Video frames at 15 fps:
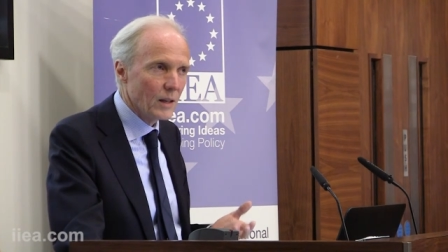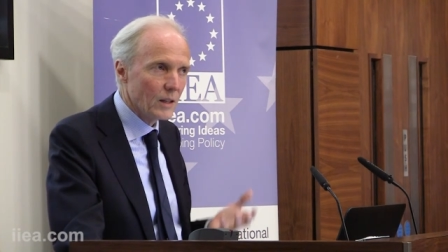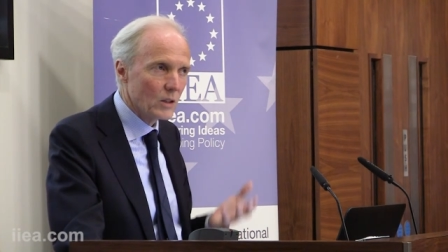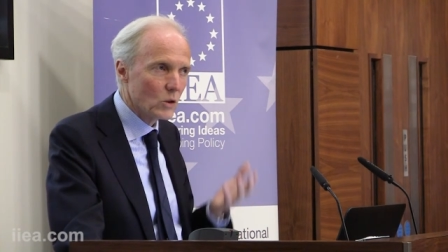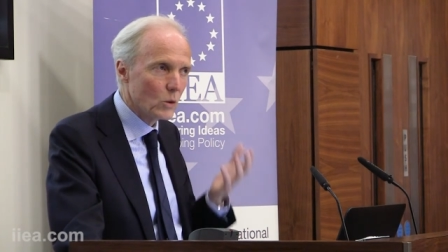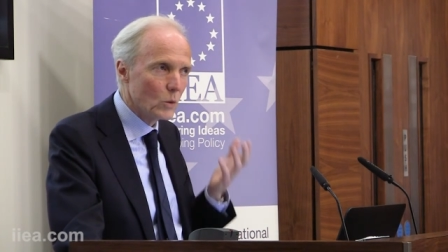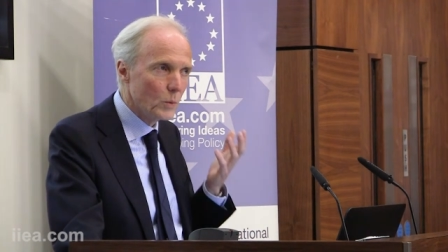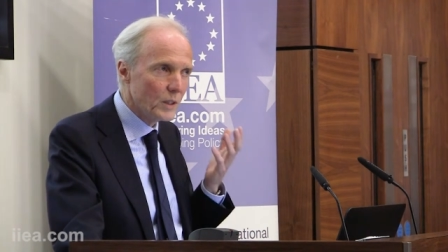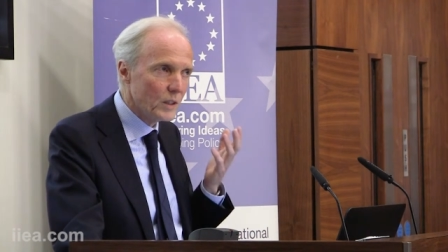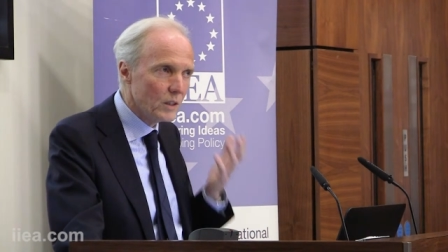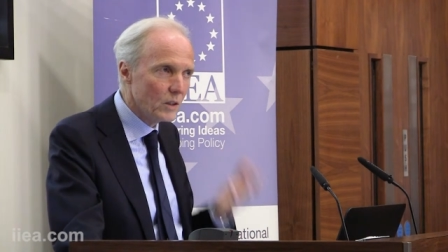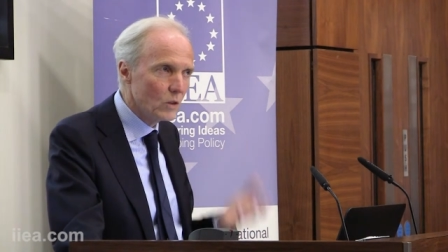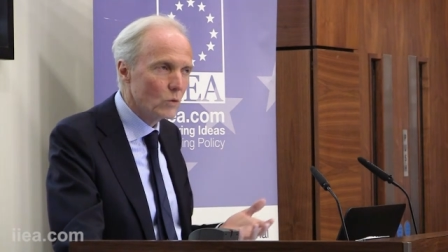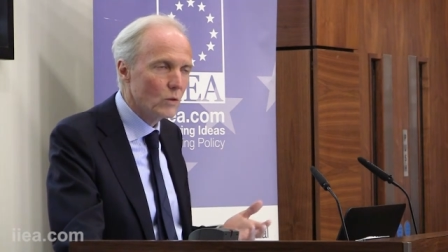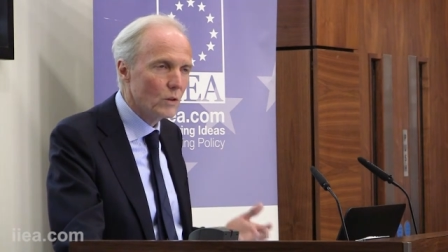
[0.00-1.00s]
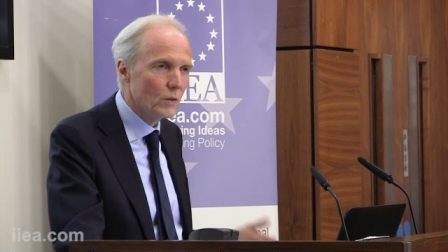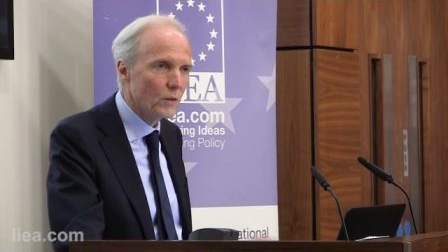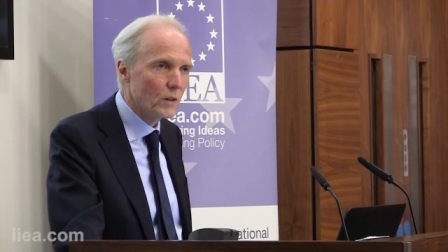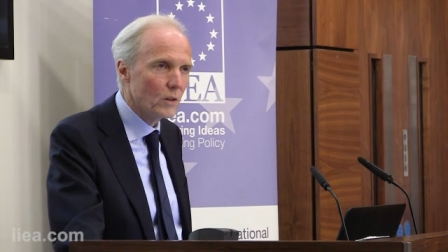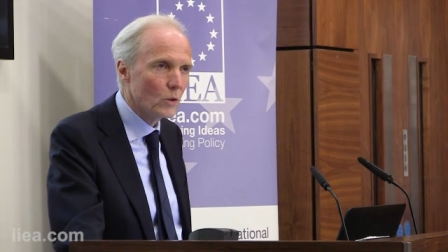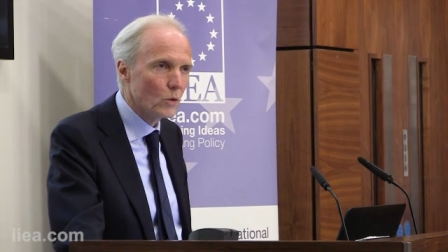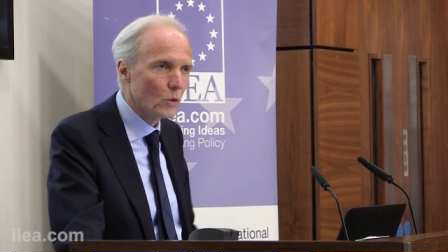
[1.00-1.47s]
And so we need to
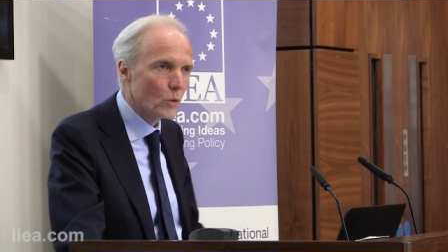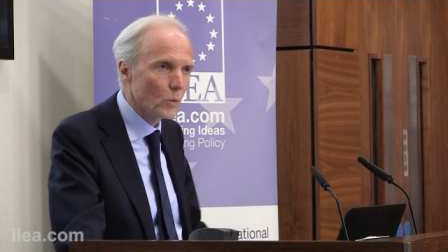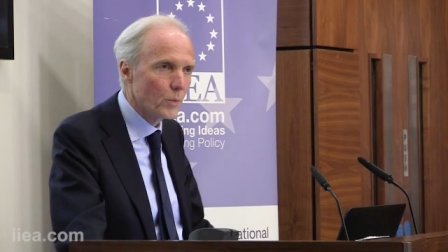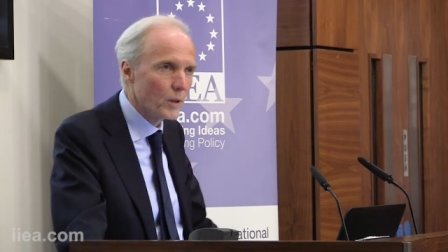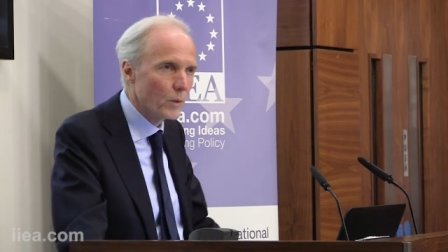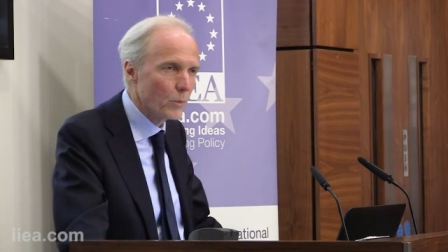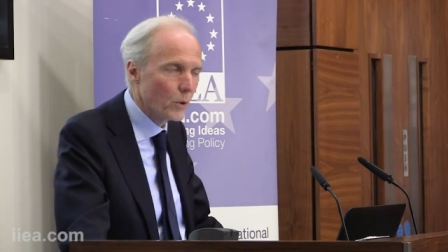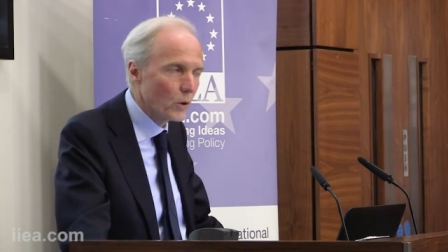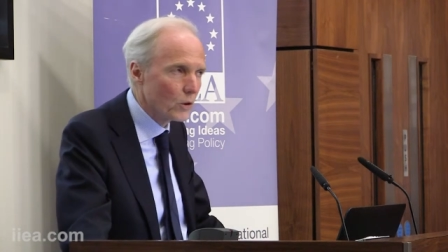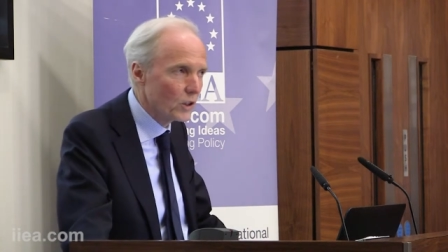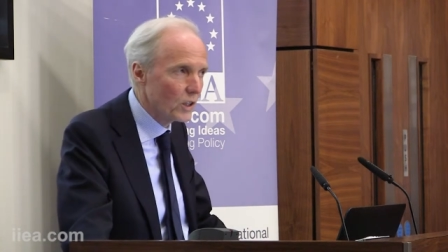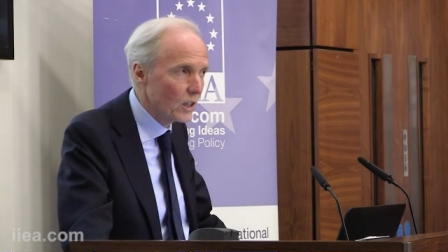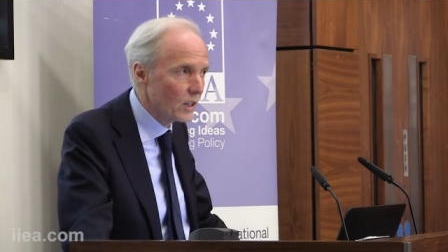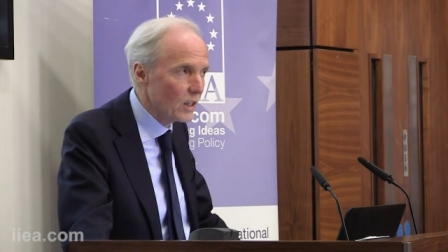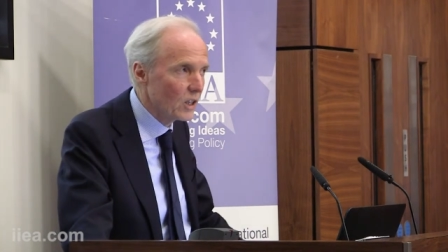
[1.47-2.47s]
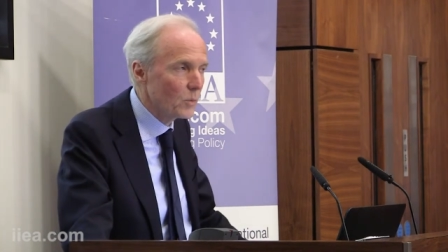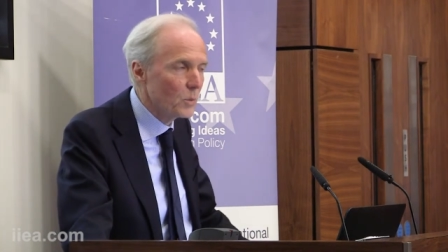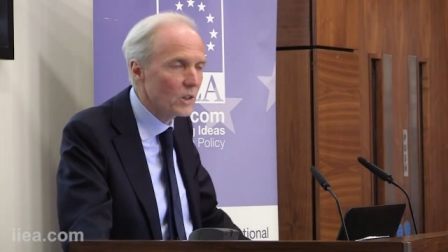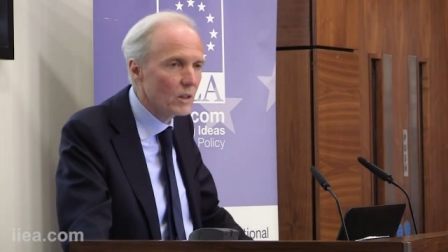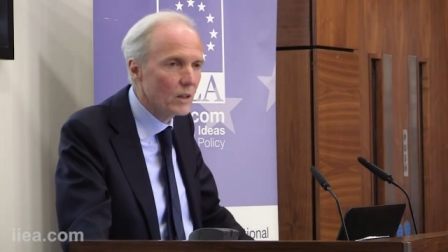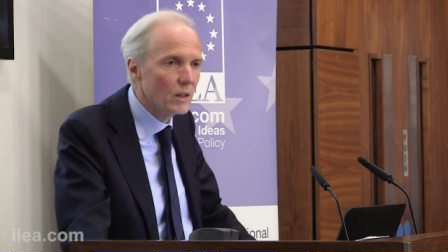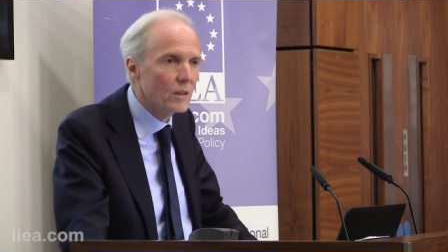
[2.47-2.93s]
defend the European project,
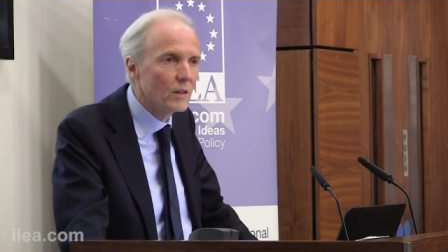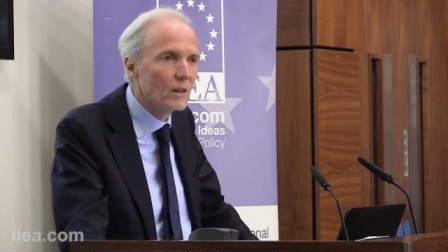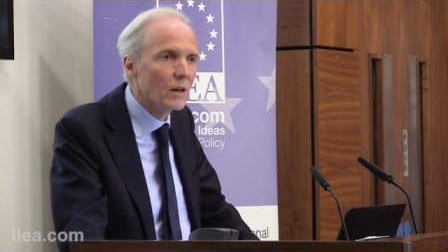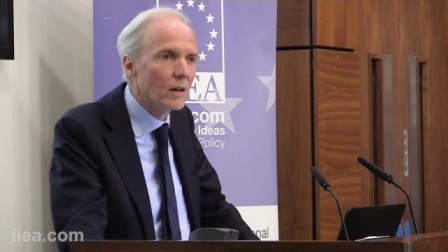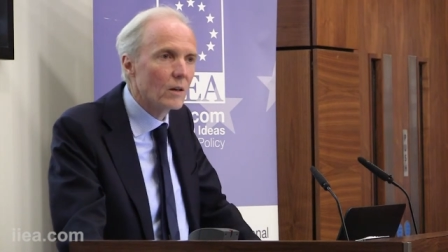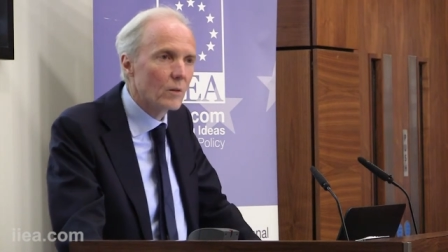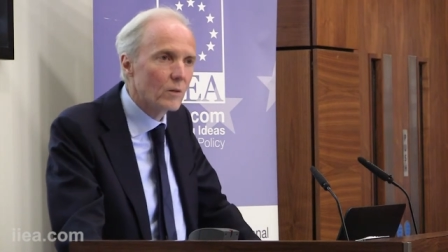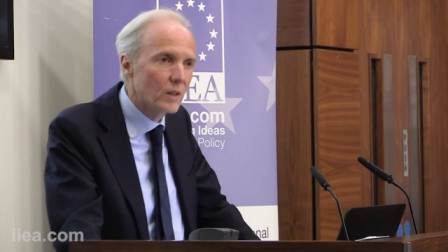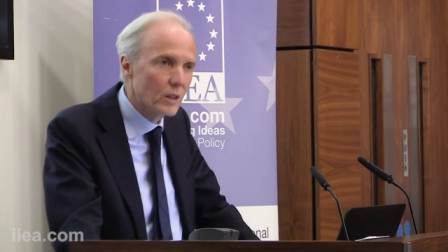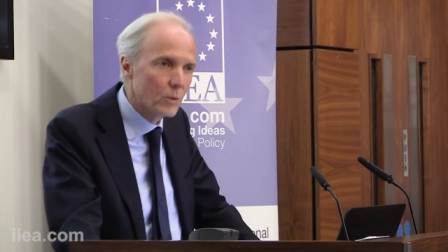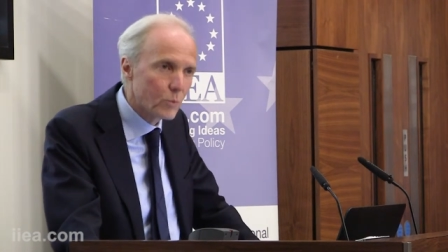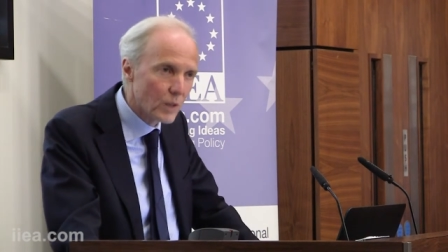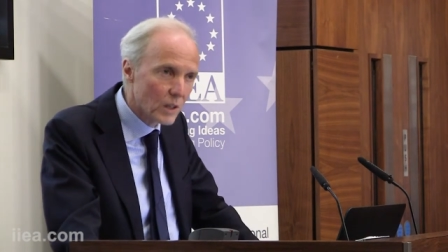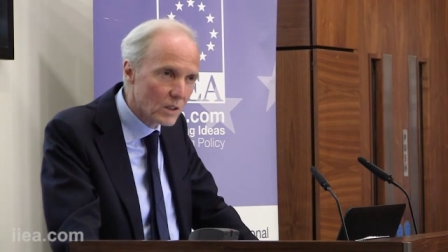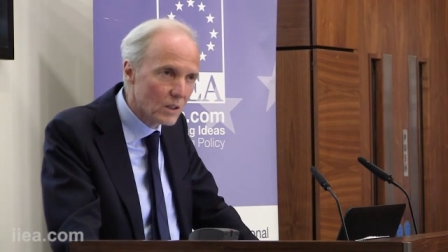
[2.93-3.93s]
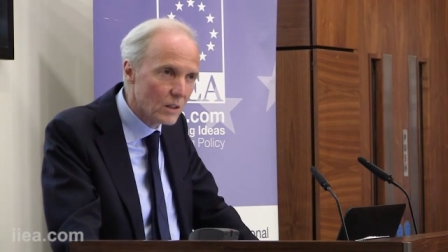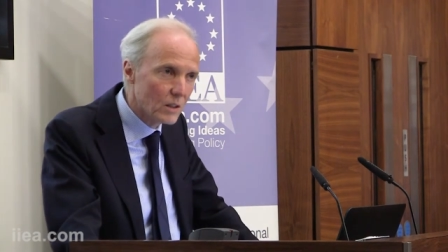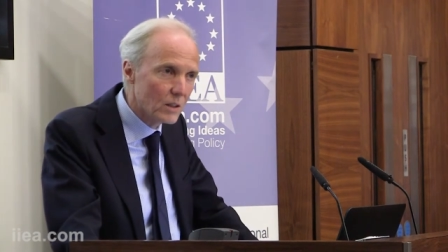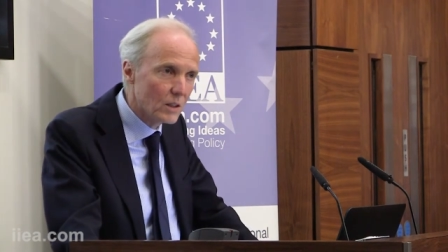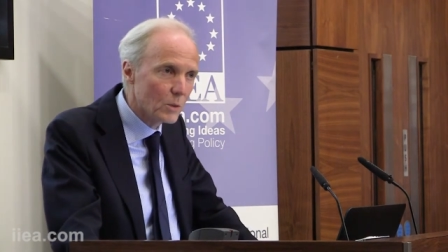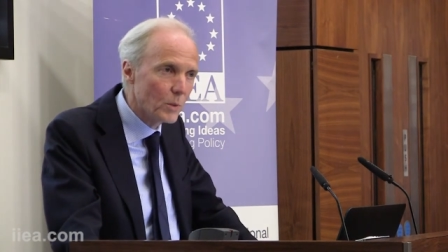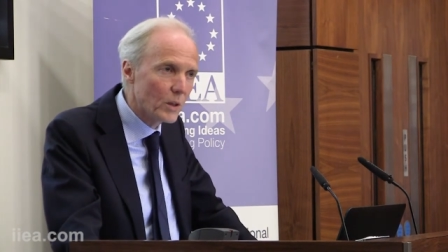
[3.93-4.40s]
especially now that
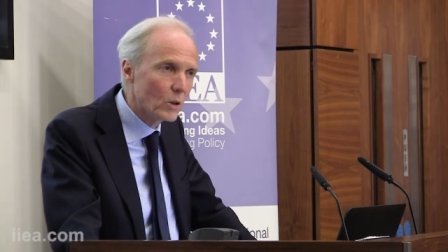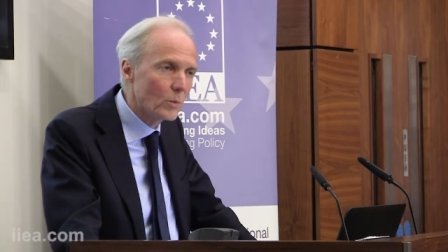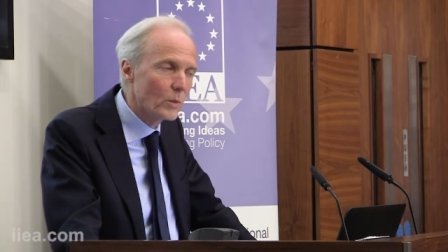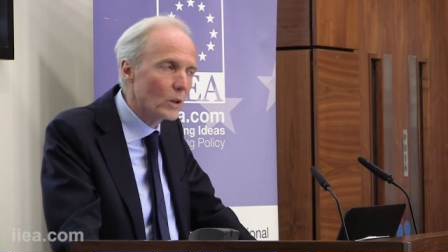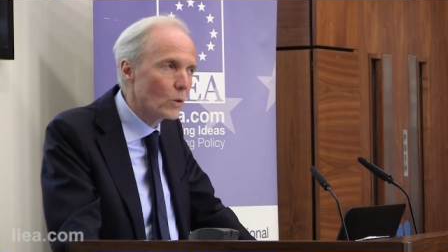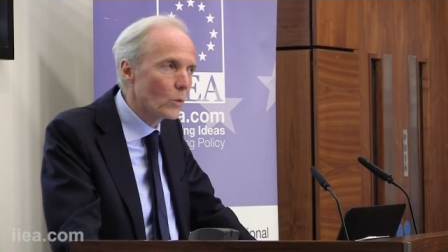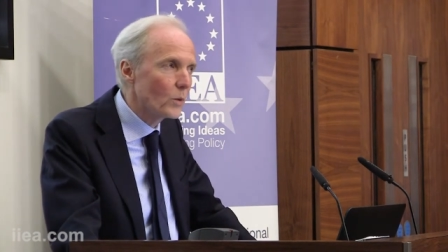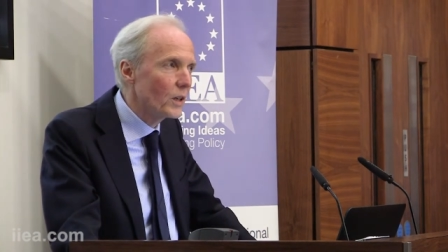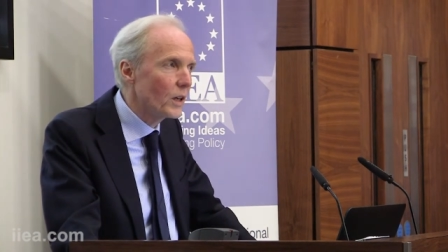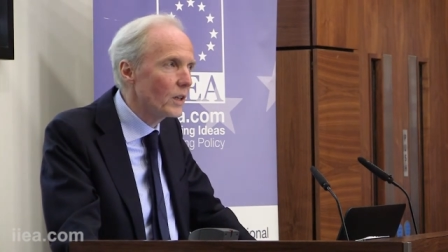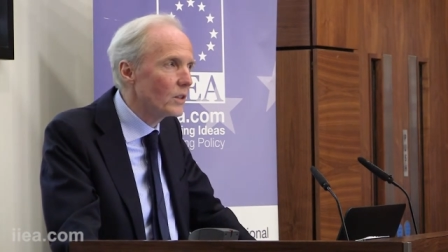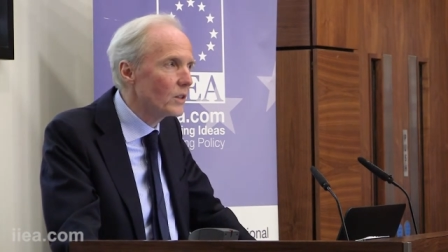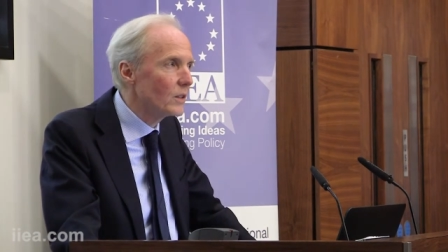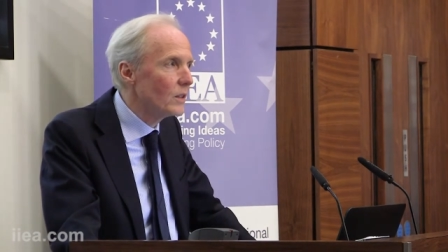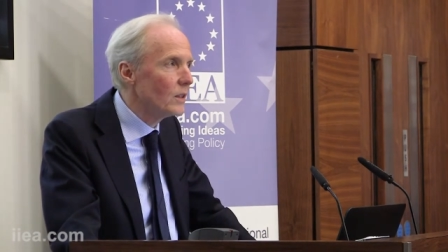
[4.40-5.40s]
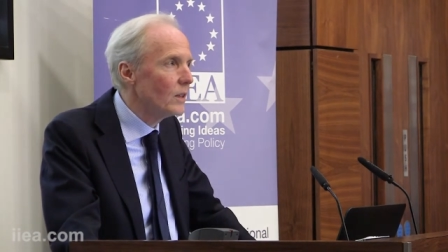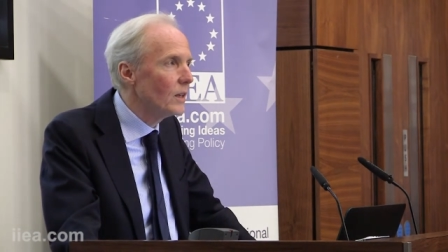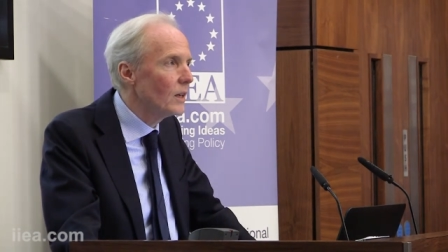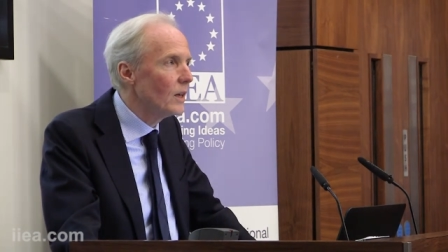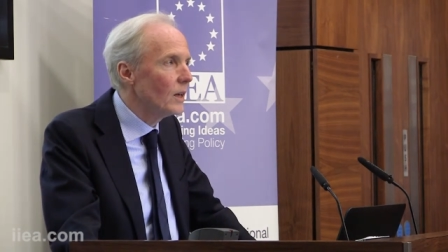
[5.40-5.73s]
Brexit is becoming a reality